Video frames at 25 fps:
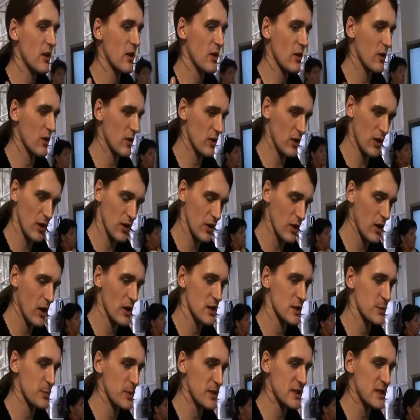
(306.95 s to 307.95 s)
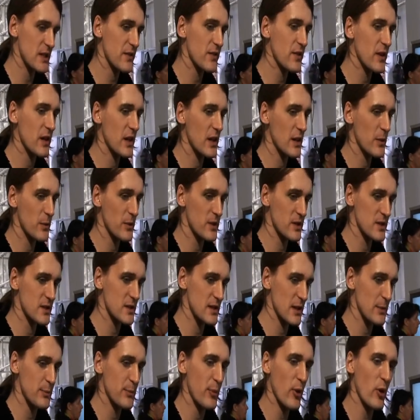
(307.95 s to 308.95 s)
or Hong Kong specifically
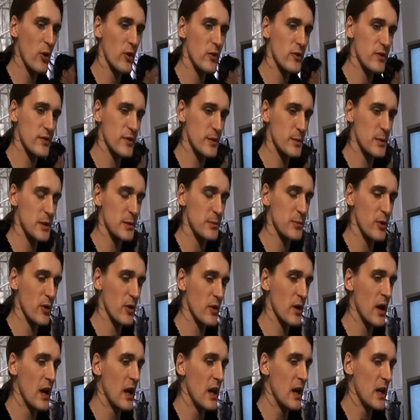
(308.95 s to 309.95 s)
was important for me, but